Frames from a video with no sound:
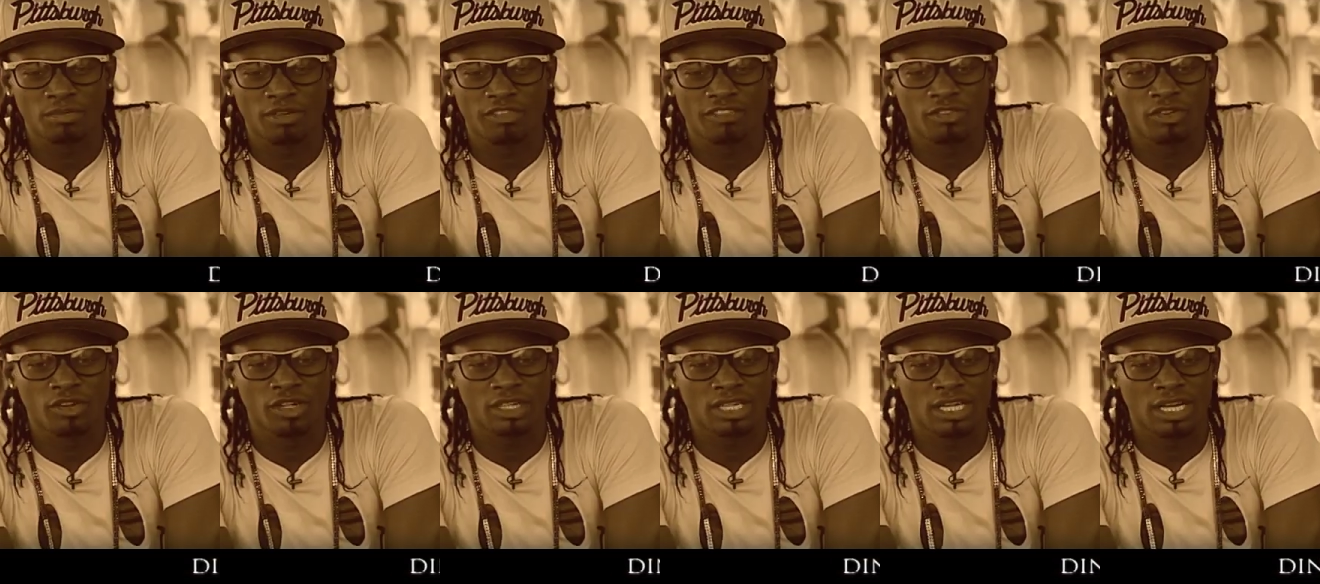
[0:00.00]

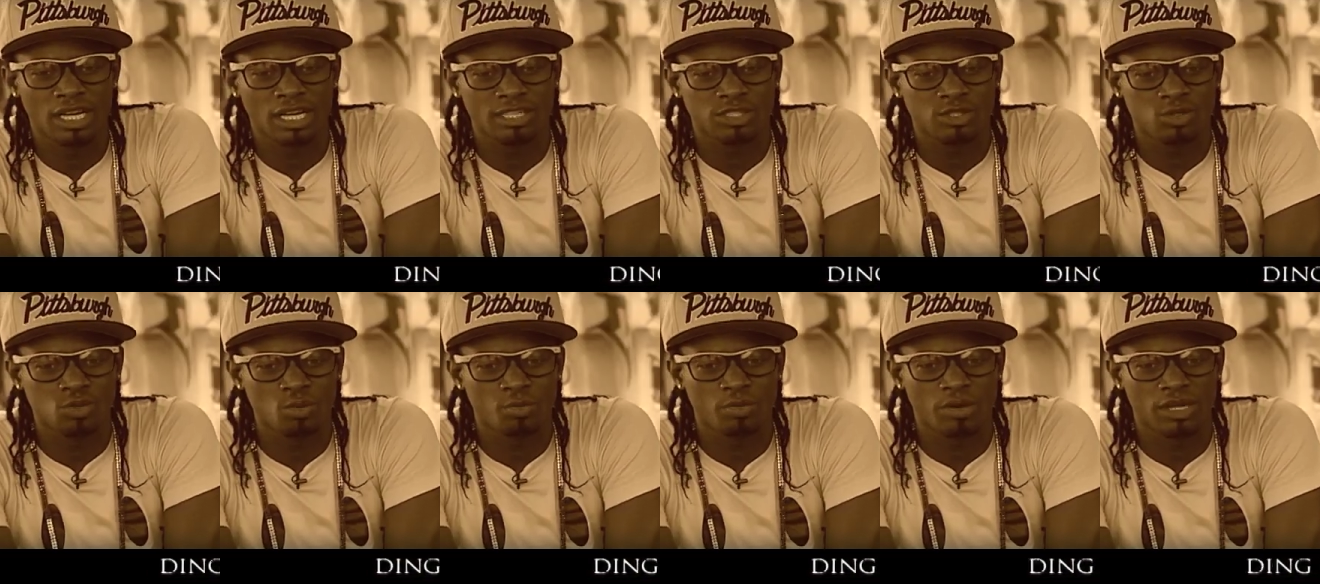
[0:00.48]
before it called
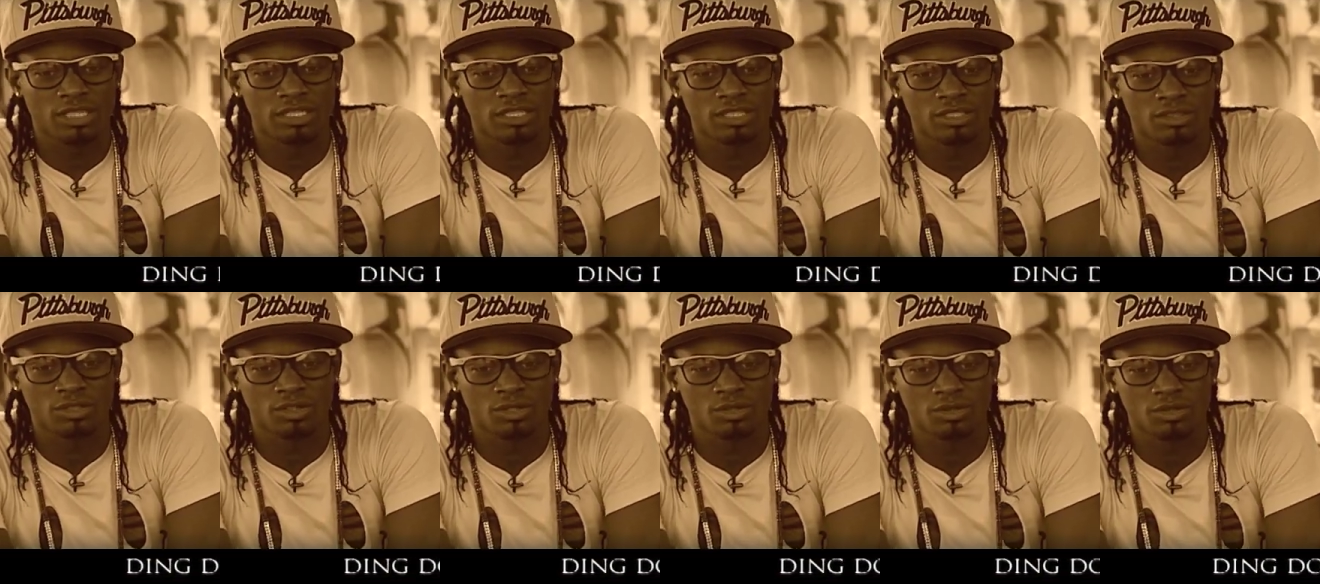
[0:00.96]
Super League
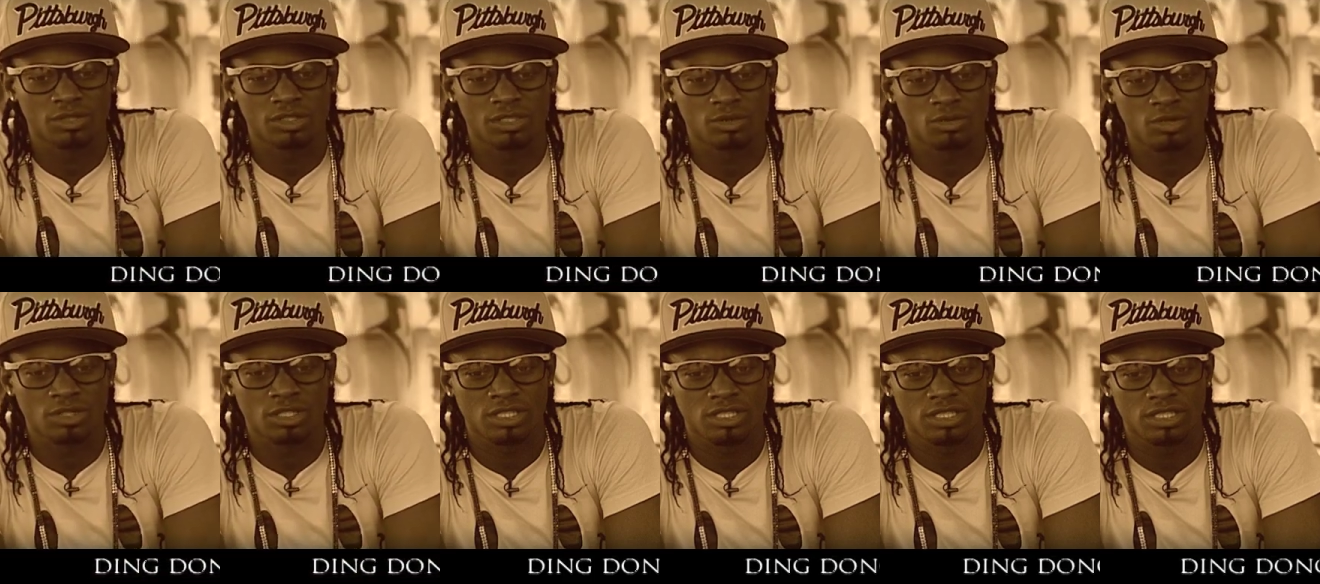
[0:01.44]
now. It
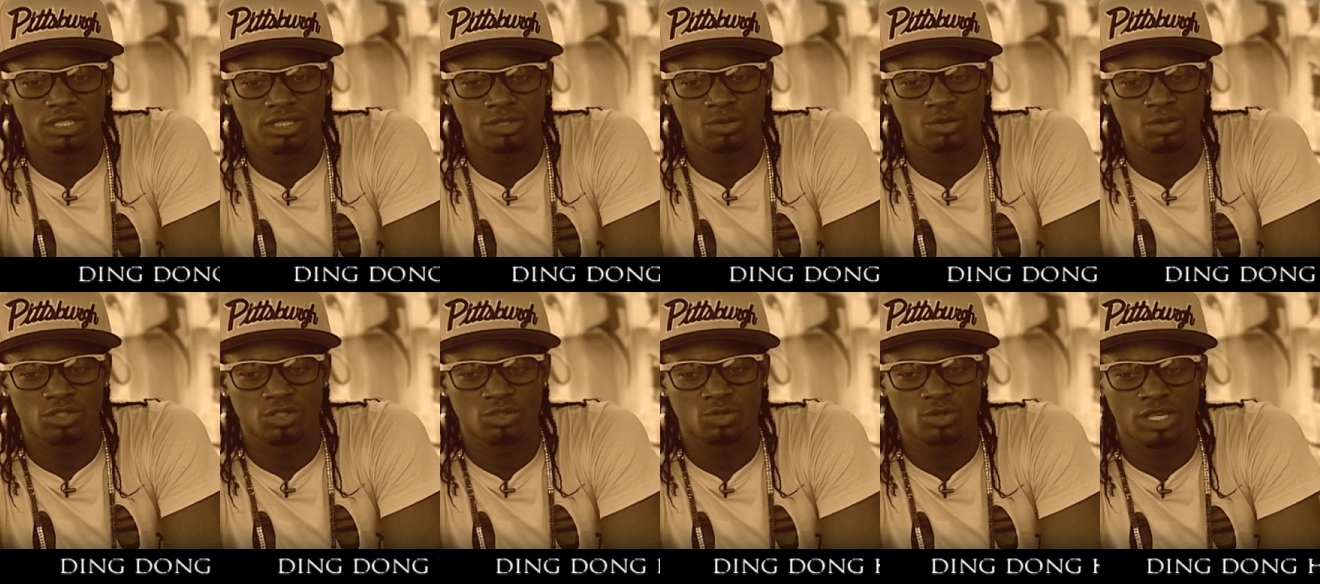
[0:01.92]
was, it
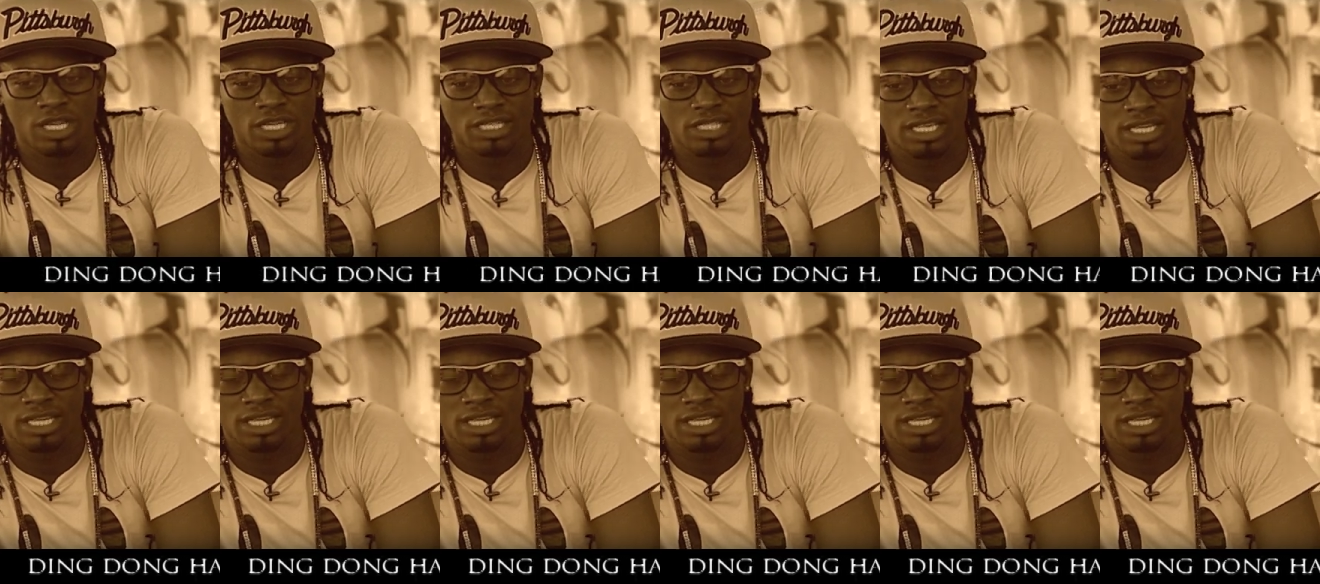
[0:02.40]
was known as